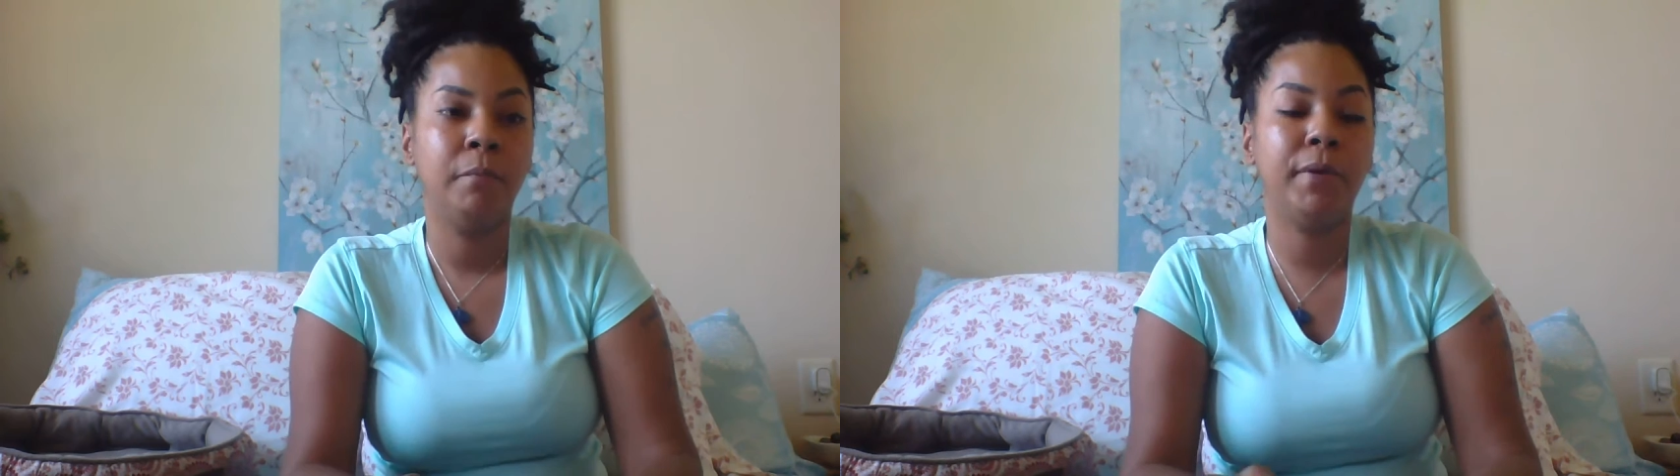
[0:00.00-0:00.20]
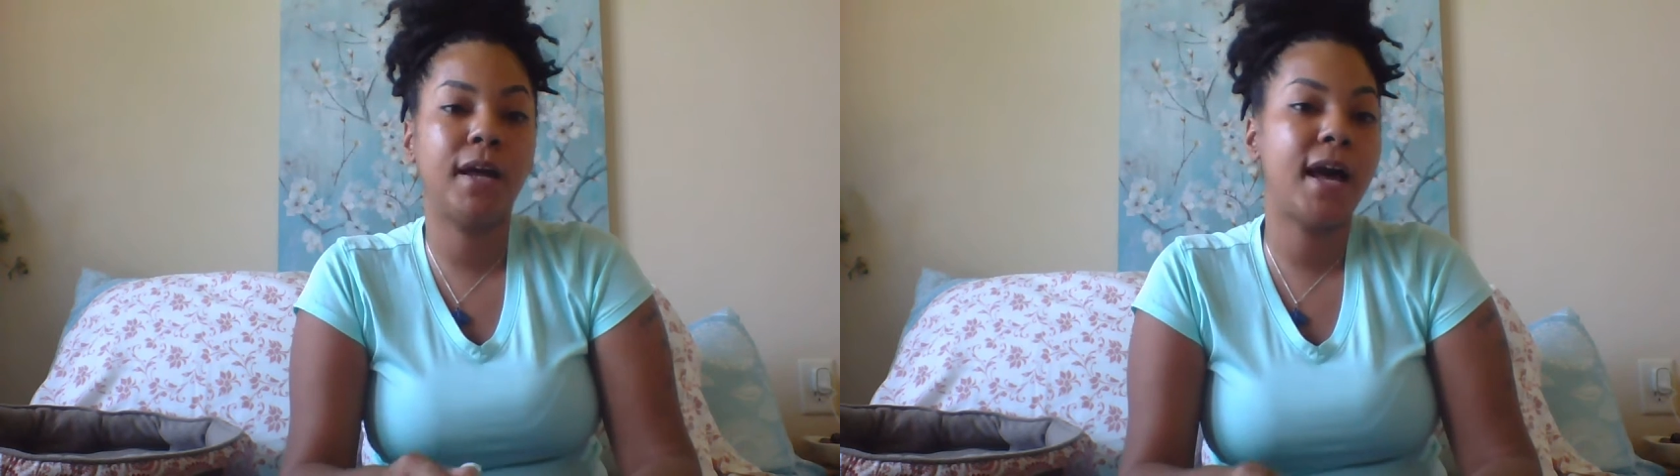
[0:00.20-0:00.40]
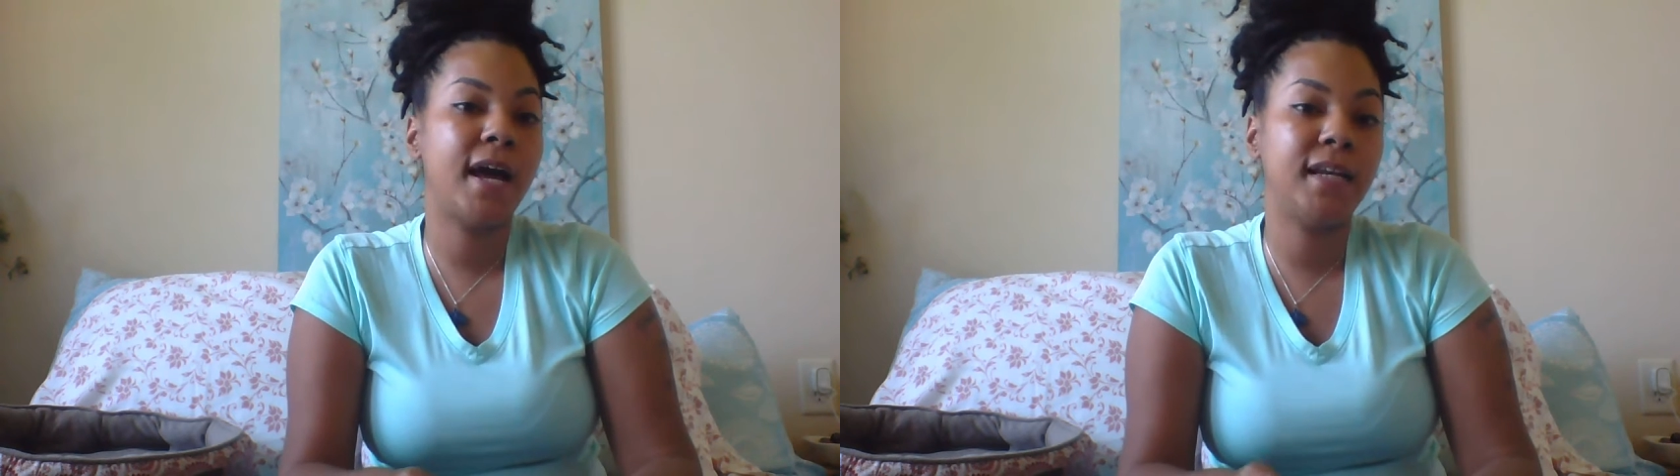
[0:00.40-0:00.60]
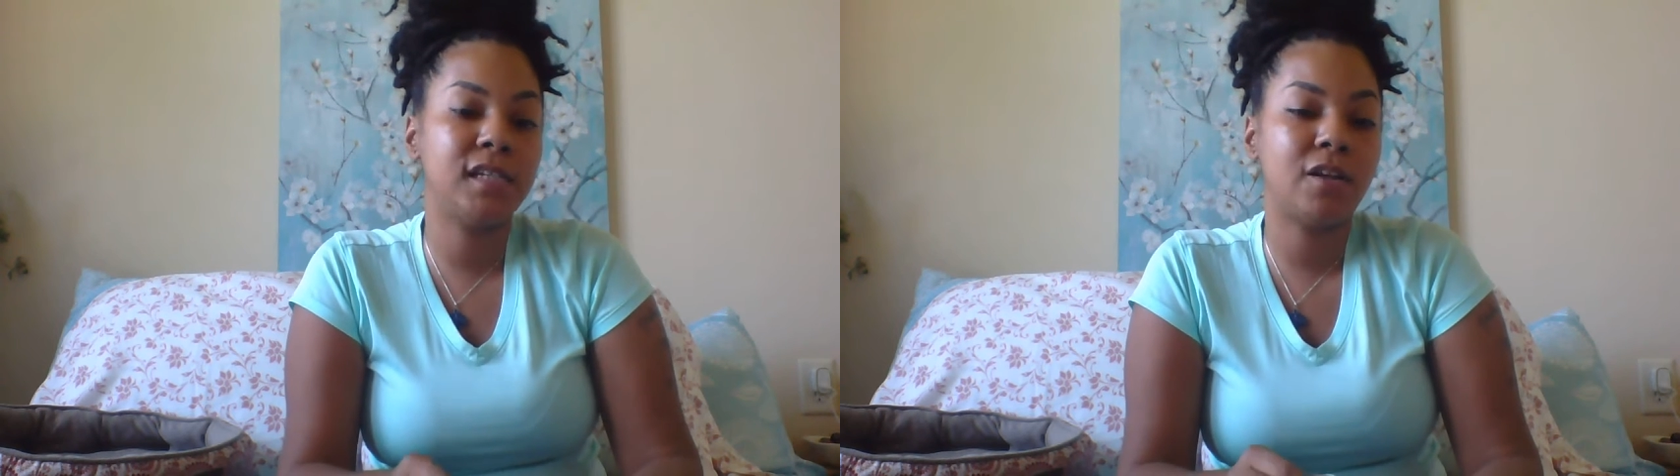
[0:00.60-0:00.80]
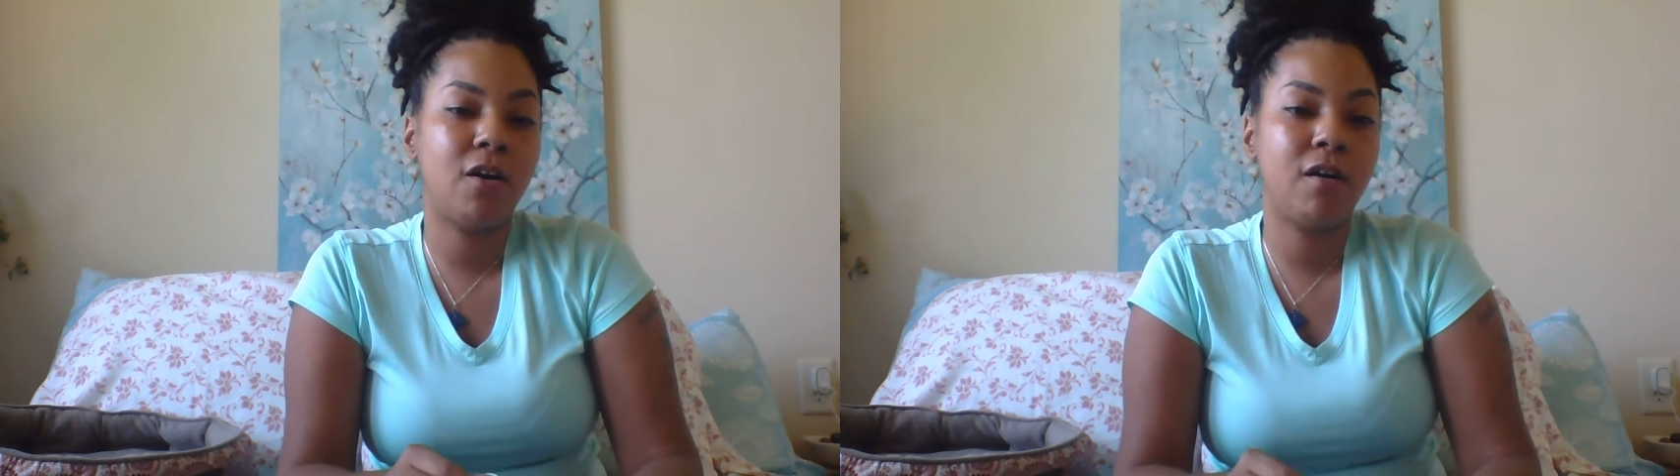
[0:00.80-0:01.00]
but God
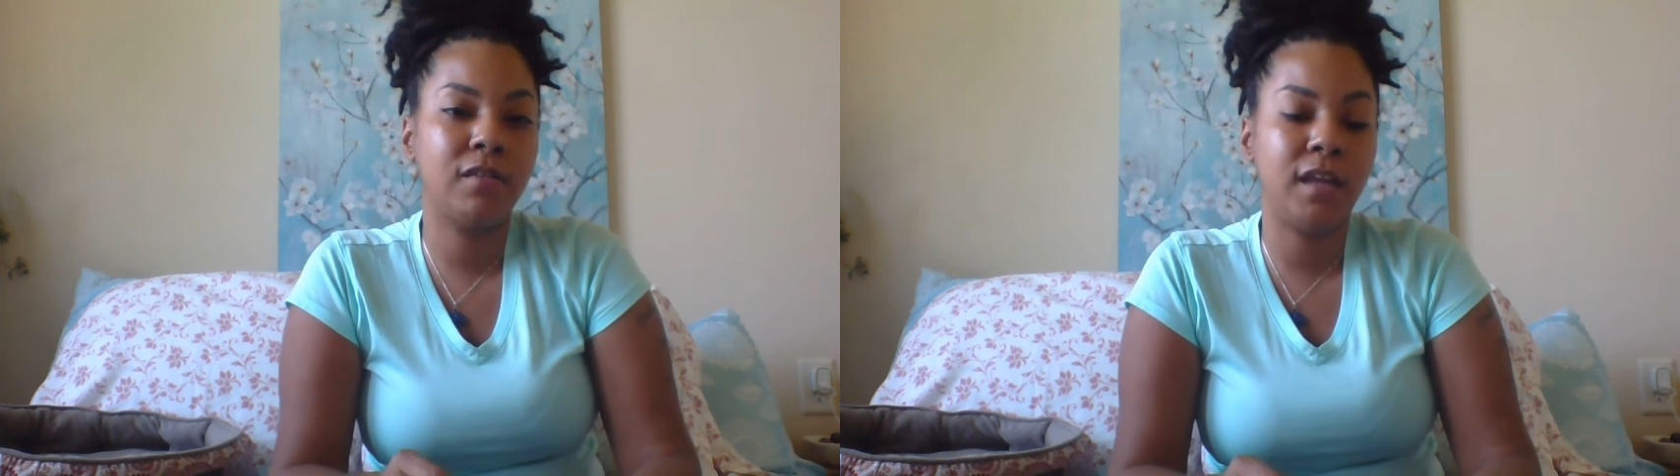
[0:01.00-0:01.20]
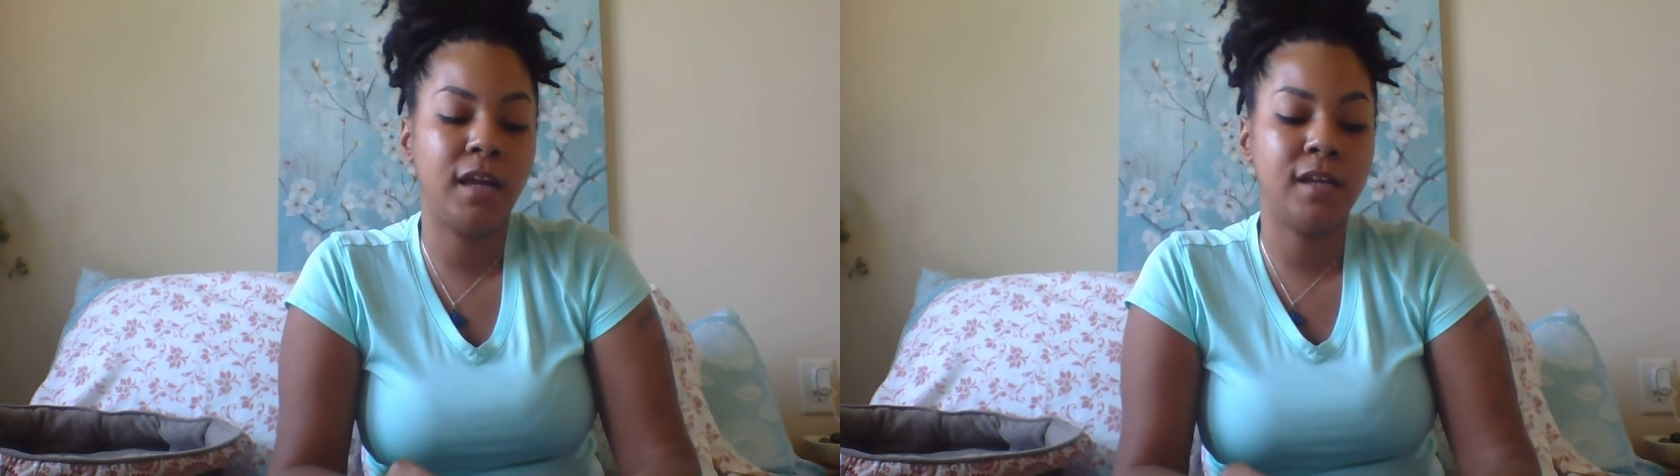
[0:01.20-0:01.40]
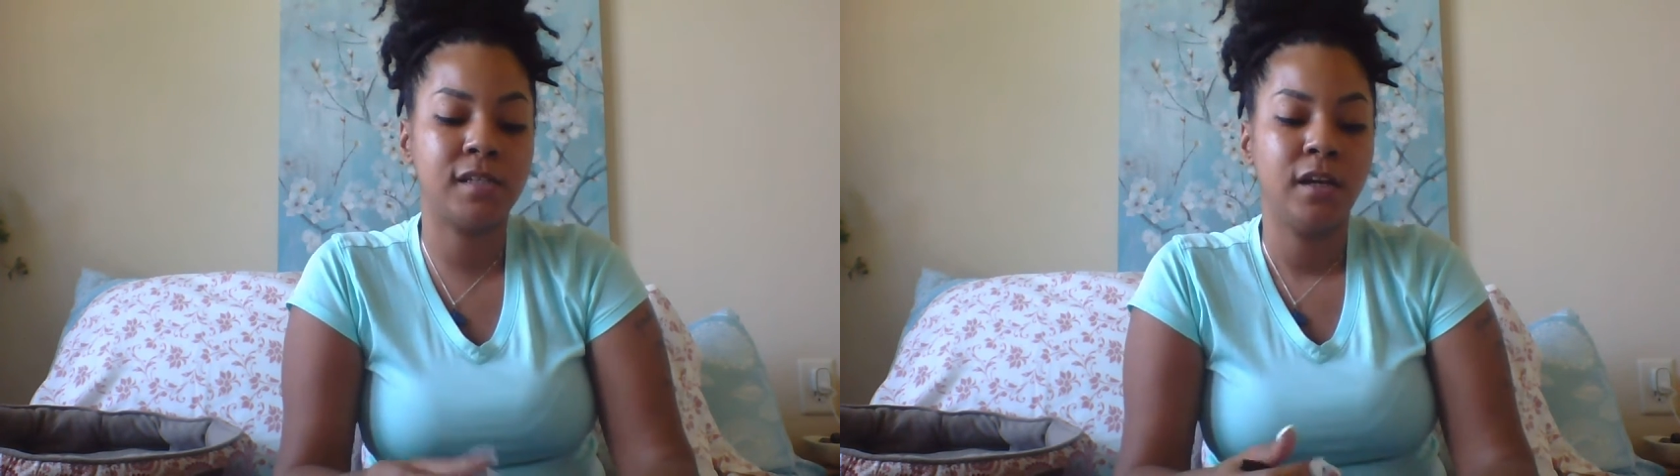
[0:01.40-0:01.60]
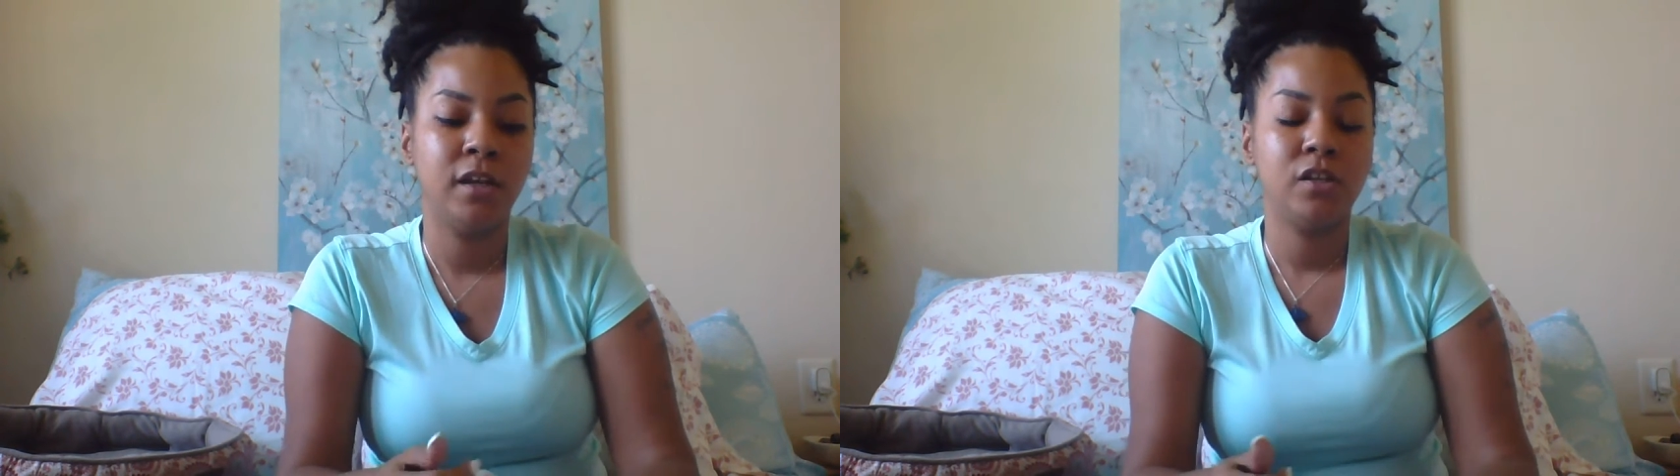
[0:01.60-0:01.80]
is all things.